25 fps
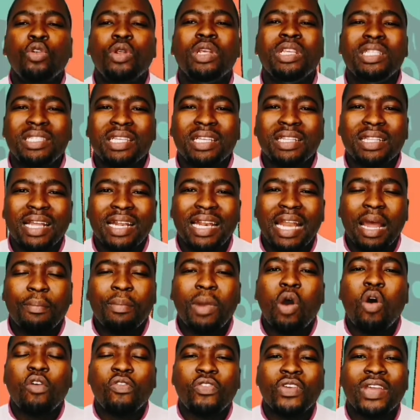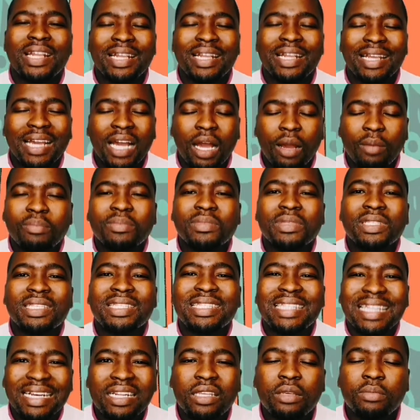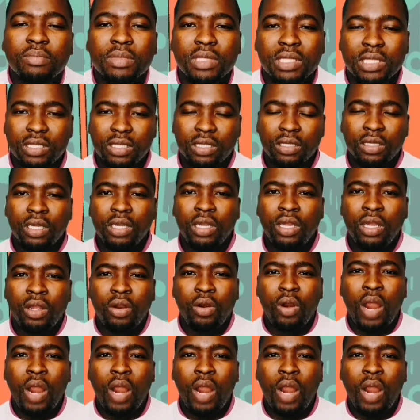increasing the number of income streams,